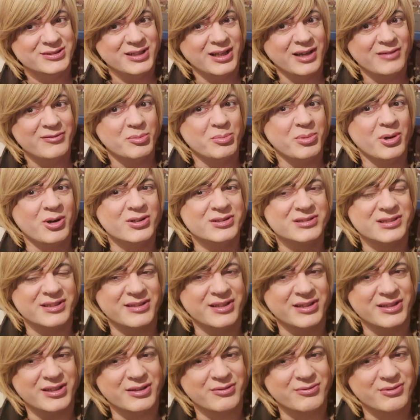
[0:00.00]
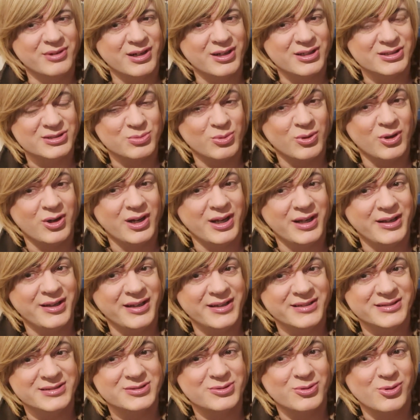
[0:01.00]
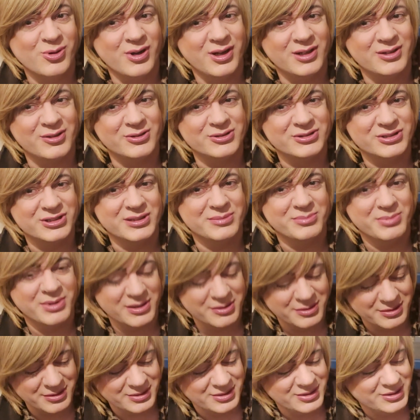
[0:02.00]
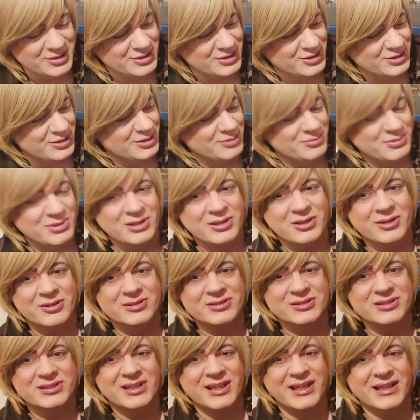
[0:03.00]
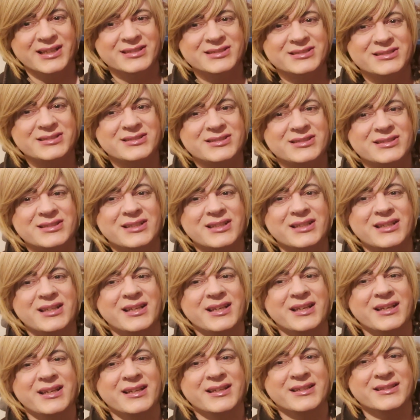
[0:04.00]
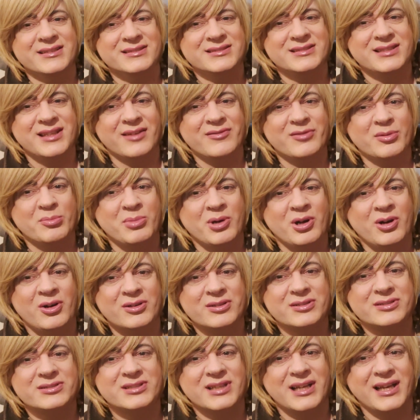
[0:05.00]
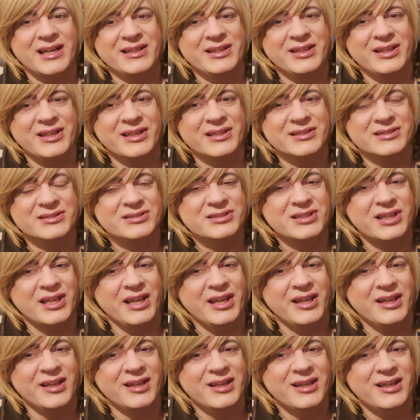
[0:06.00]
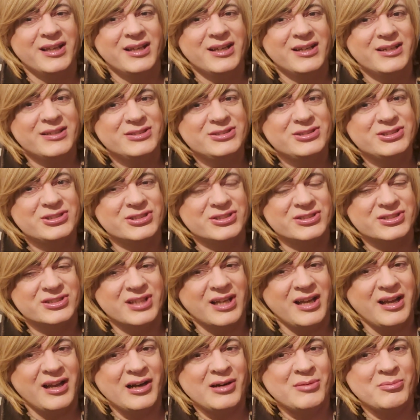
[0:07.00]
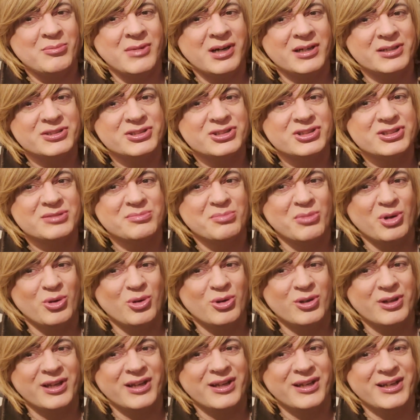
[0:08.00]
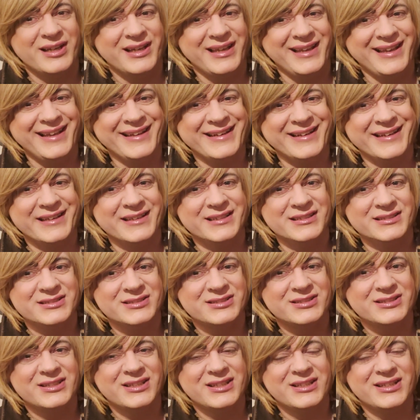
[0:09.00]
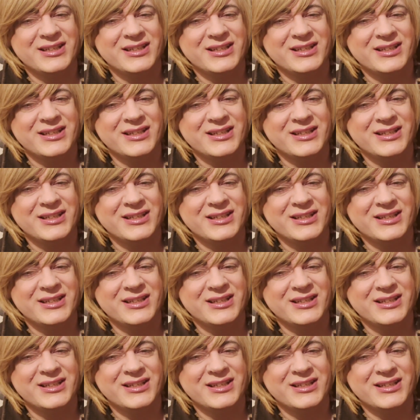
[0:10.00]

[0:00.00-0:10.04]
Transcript: the other box, I think you realise why it's quite a lot cheaper, because this is the other box and you can see just how much smaller it is,